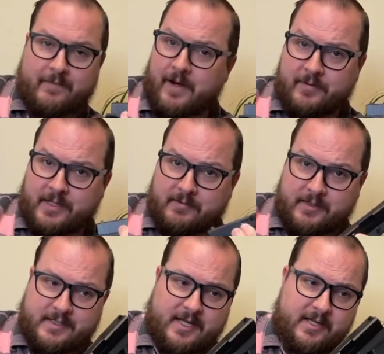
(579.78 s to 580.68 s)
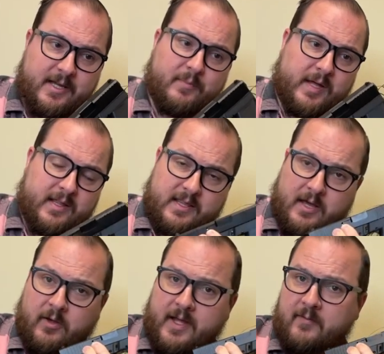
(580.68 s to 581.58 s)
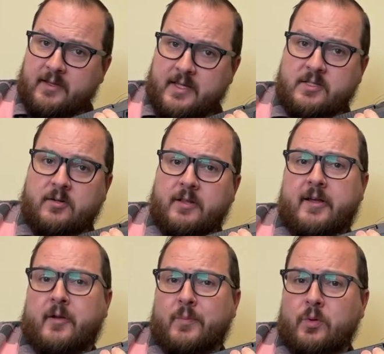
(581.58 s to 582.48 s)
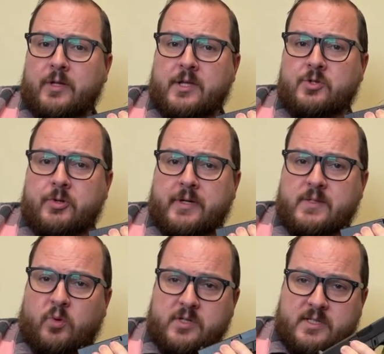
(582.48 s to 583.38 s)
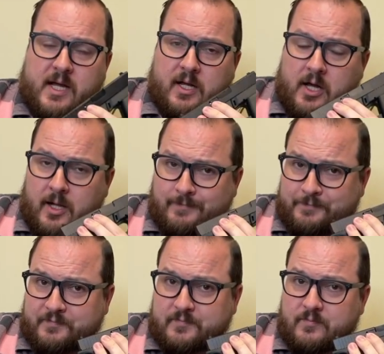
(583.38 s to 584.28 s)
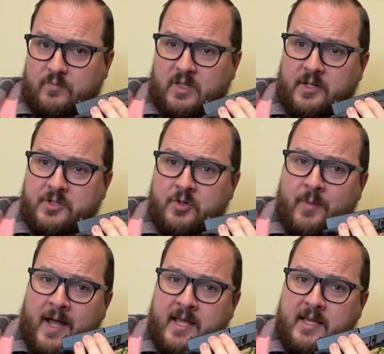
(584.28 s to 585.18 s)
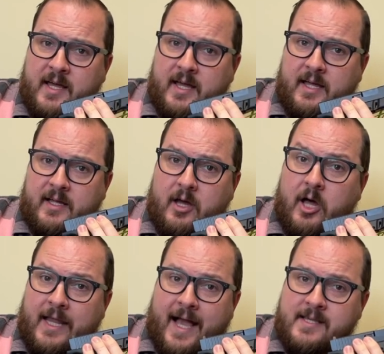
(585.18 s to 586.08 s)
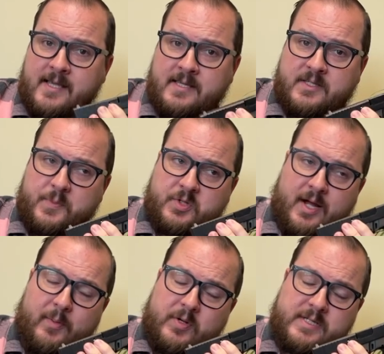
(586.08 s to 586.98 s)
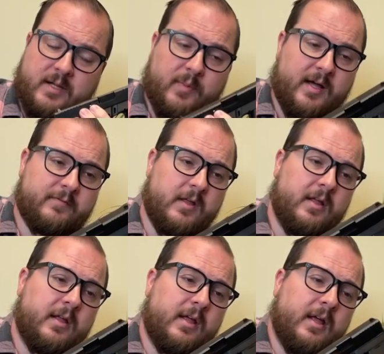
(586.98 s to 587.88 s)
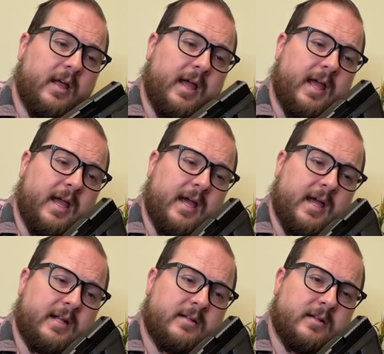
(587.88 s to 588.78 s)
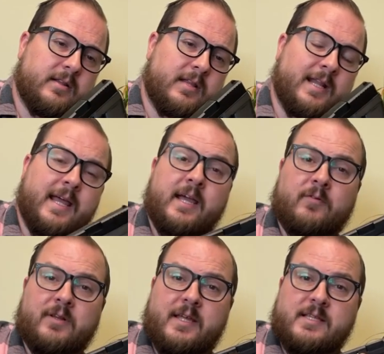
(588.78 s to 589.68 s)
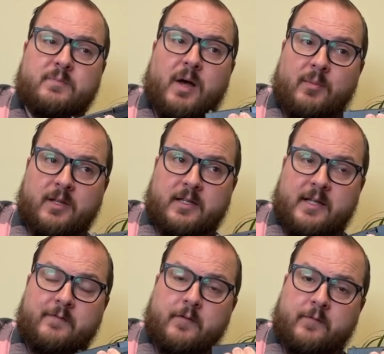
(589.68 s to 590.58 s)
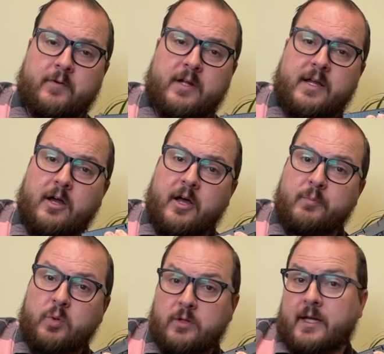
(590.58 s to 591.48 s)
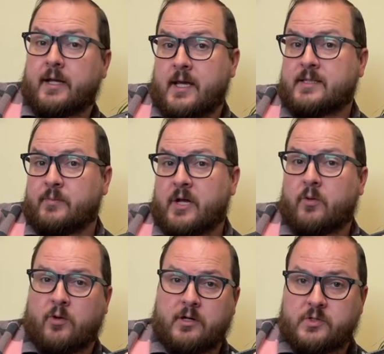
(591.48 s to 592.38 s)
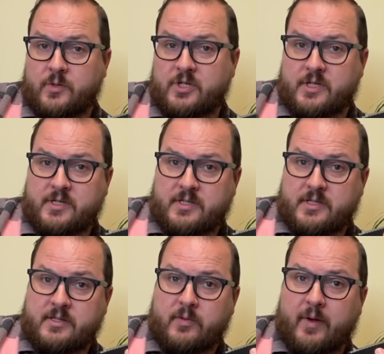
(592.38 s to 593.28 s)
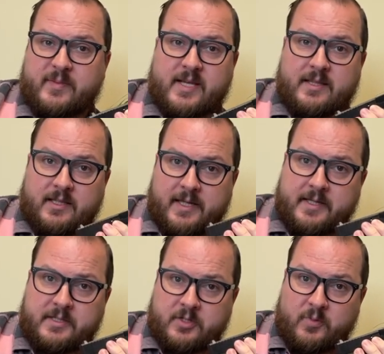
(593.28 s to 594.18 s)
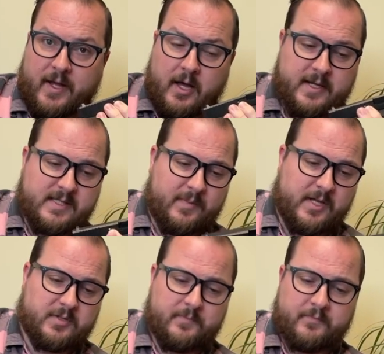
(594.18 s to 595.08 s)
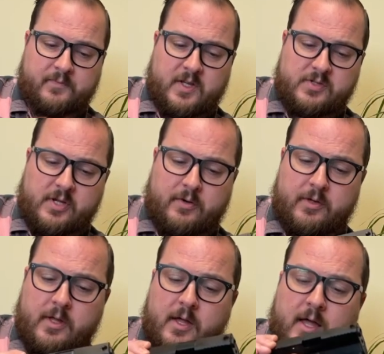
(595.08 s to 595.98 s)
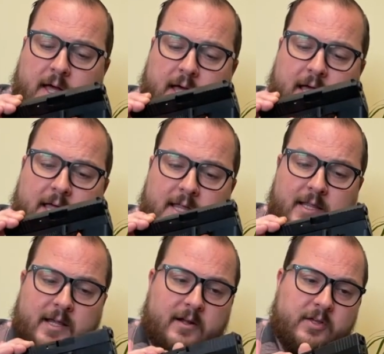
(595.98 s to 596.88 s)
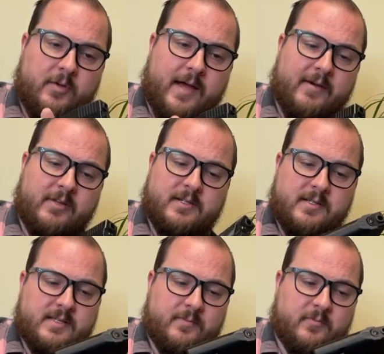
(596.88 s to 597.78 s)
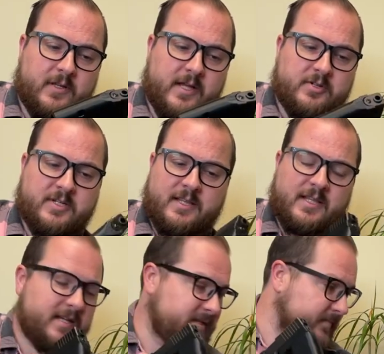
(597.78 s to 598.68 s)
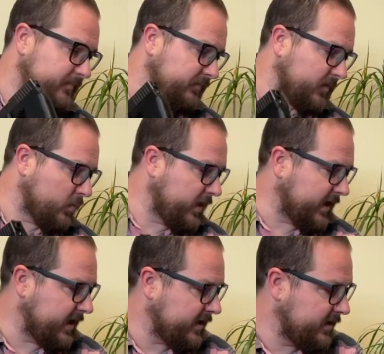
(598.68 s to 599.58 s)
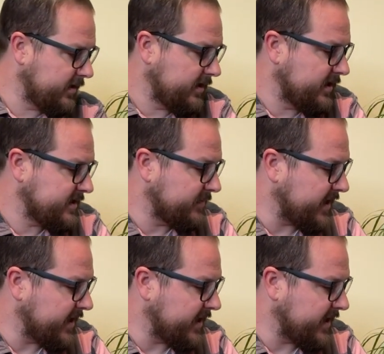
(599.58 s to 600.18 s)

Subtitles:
I don't need to really tell you, but they all get released early on BooliganShootingSports.com to my all access subscribers and above. And then they get released publicly for free on Booligan Custom Gunworks, which is the website that links to my Odyssey page. So there you have it, some really interesting things. we need some